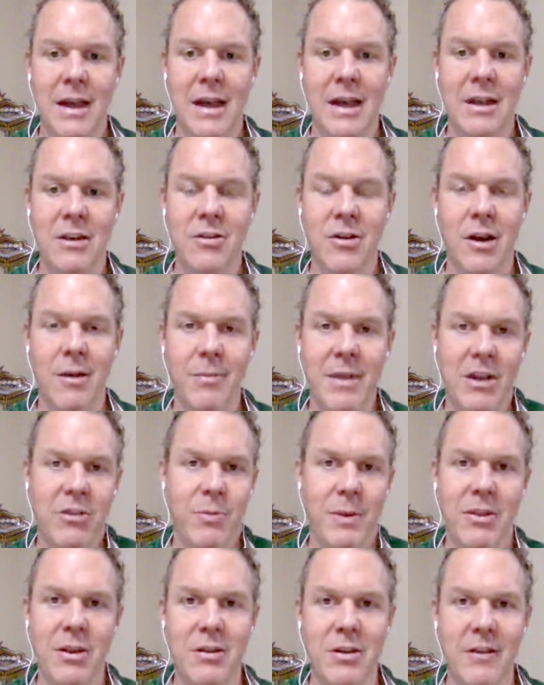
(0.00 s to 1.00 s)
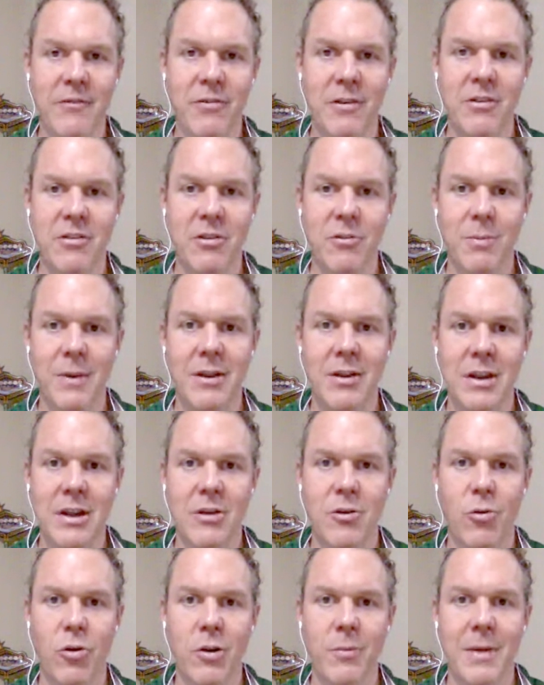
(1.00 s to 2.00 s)
And um, that's been the difference has been
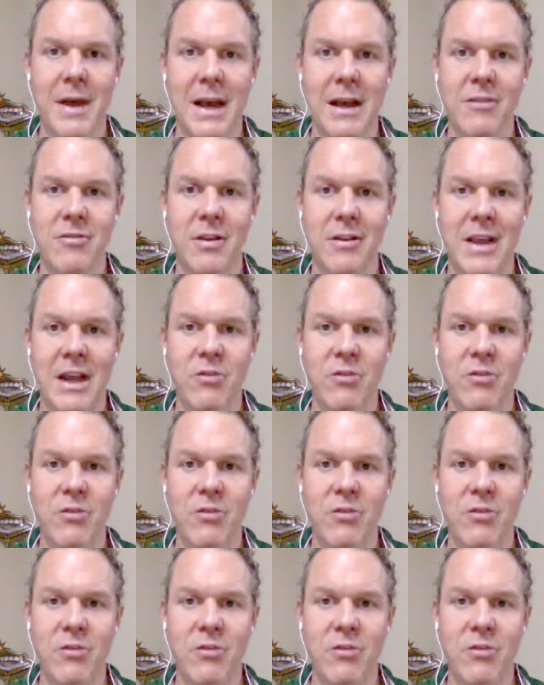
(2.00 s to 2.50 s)
the quarterbacks.